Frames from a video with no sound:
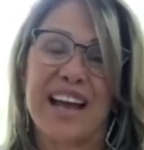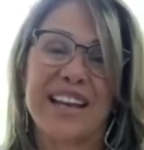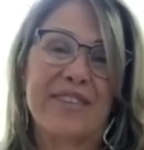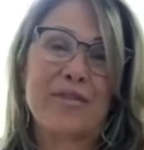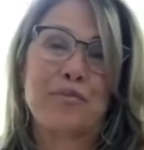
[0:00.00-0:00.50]
I
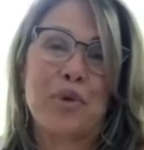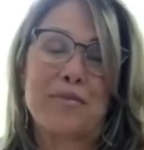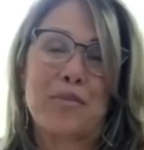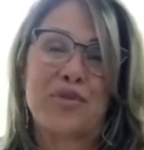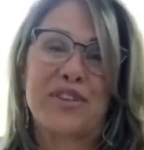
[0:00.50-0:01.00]
never
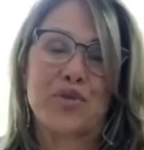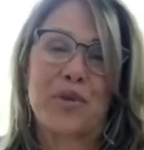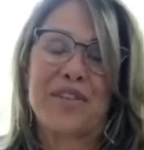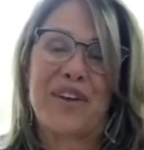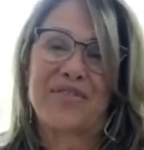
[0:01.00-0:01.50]
brought more than
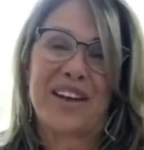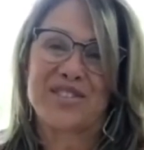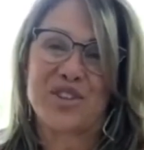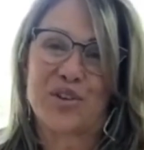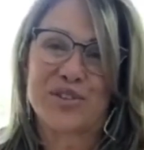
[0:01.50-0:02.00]

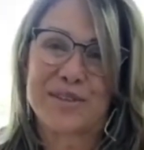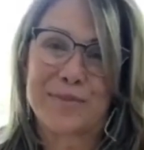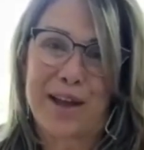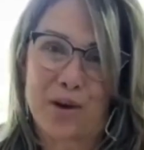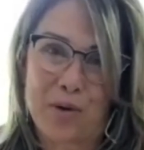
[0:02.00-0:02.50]
$25,000 into
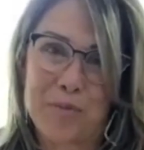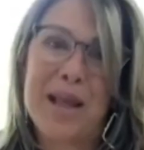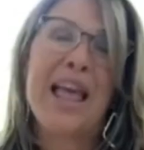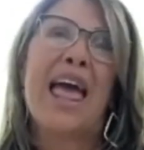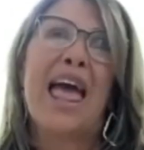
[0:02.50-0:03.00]
my home.
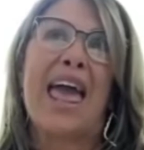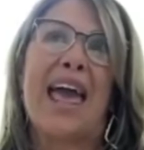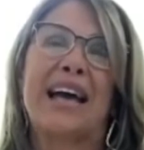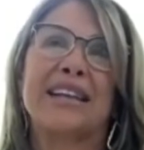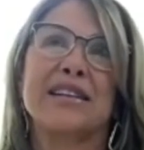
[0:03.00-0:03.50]

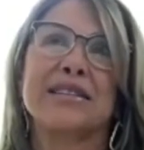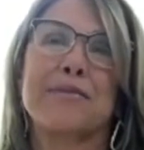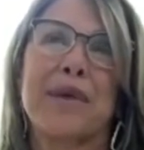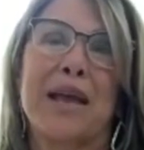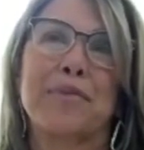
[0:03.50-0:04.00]
And to
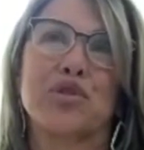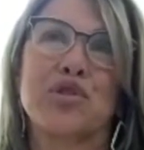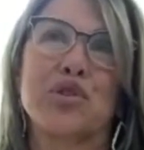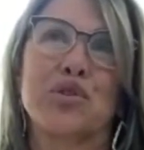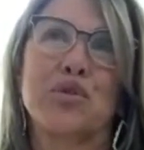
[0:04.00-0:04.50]
be able
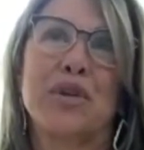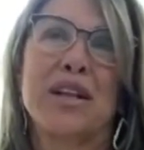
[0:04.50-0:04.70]
to,